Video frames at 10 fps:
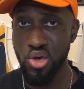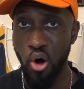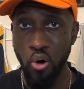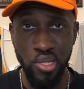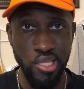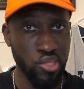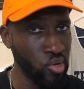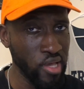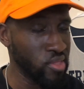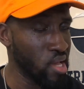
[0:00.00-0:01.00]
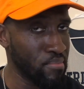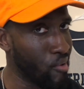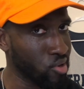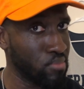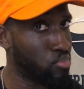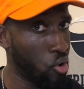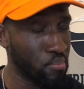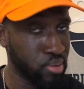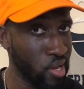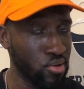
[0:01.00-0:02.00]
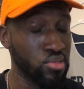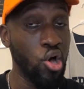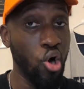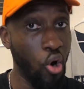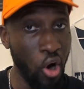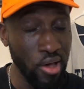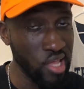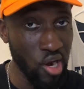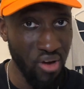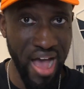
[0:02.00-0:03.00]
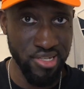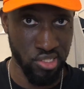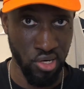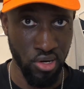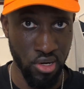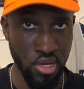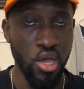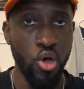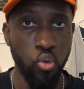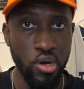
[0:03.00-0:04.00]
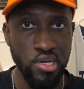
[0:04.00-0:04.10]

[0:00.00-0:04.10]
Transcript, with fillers: Only three of the American born players on their roster were